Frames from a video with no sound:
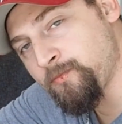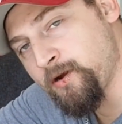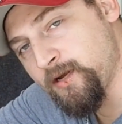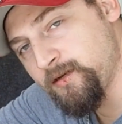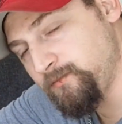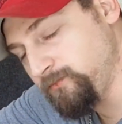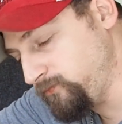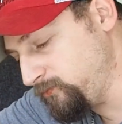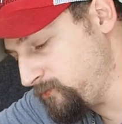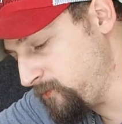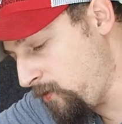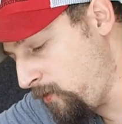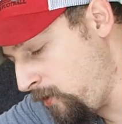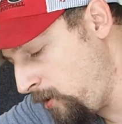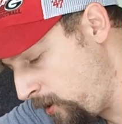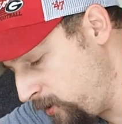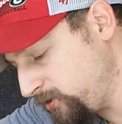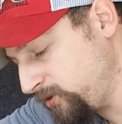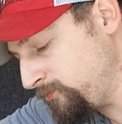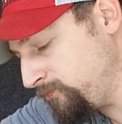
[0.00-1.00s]
my
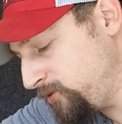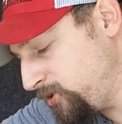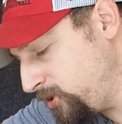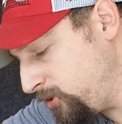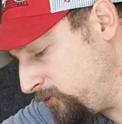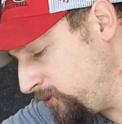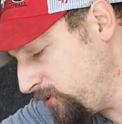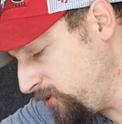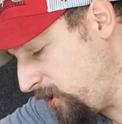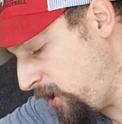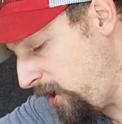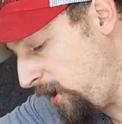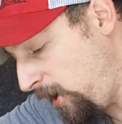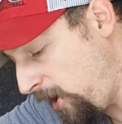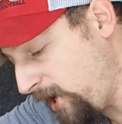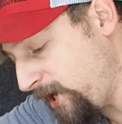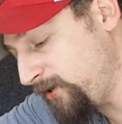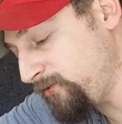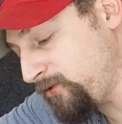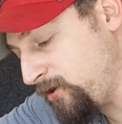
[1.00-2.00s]
awesome chili that
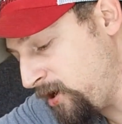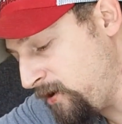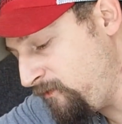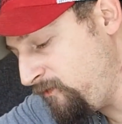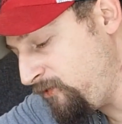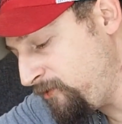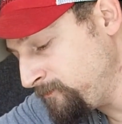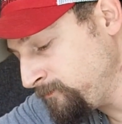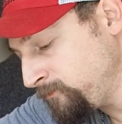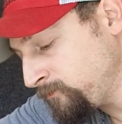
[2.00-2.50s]
I love,